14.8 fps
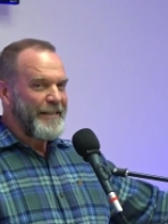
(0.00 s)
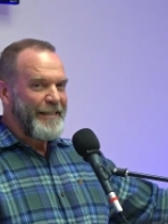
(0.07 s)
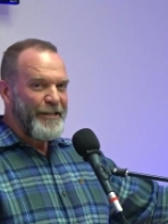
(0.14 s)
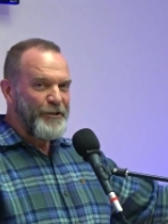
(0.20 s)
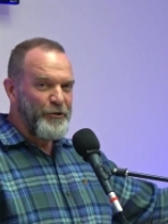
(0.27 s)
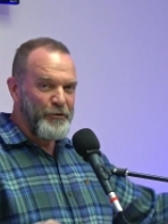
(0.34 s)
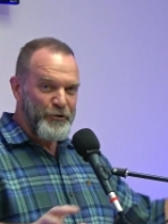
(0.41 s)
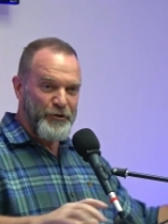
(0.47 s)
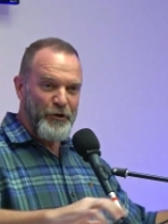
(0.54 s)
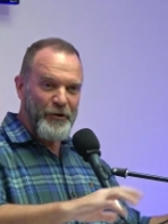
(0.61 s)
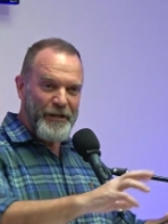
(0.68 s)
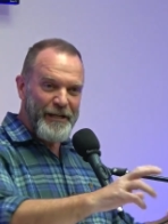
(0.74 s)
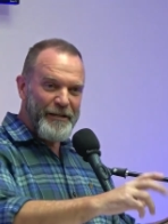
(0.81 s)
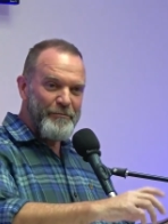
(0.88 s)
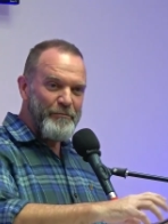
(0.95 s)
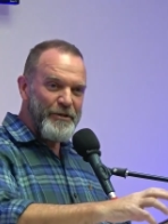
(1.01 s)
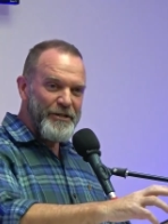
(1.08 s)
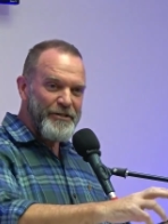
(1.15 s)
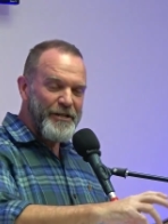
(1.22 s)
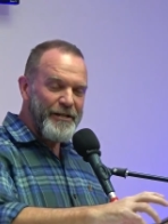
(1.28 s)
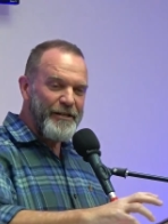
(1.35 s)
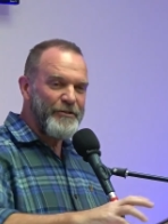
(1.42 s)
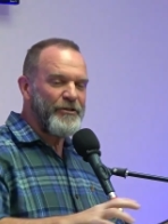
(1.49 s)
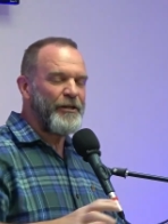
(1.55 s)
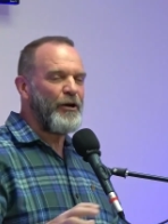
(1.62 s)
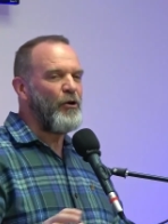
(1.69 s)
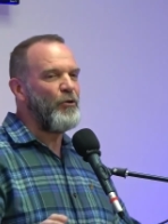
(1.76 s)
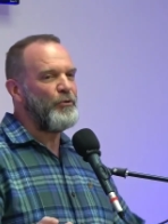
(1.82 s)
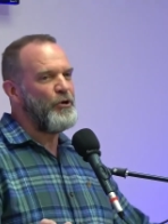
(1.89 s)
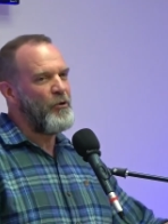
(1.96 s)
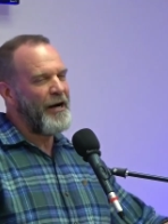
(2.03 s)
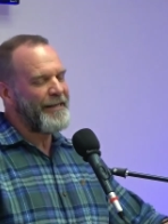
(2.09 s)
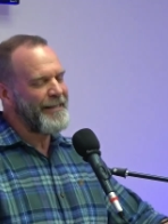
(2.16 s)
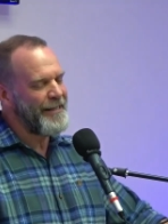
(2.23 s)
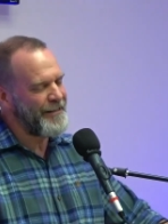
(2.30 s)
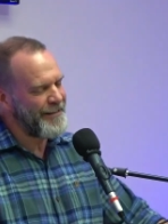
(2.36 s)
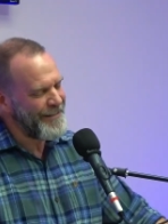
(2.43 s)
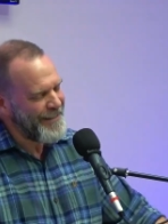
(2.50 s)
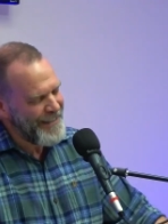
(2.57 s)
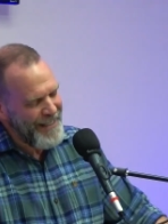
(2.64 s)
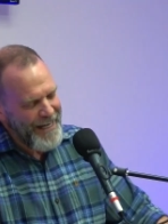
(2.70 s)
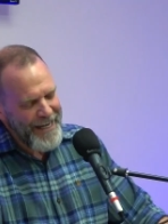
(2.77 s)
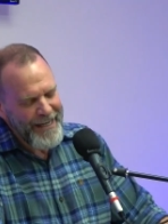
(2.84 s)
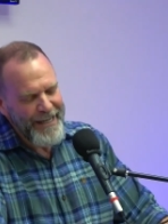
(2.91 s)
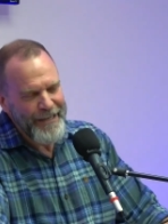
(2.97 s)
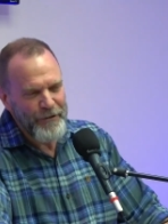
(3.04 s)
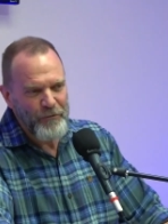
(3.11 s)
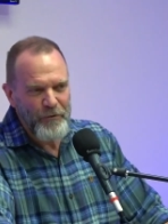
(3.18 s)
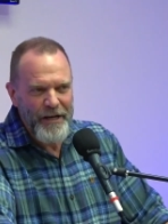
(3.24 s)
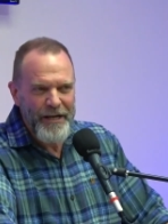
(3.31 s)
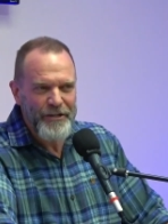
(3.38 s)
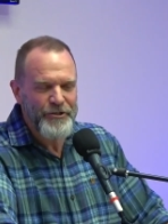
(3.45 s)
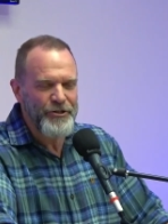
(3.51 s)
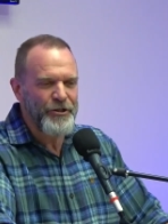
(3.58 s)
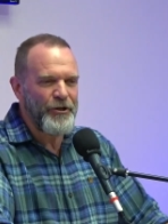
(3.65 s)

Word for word: and you'll start getting busy, and it's like, oh no, I need, I got to rest.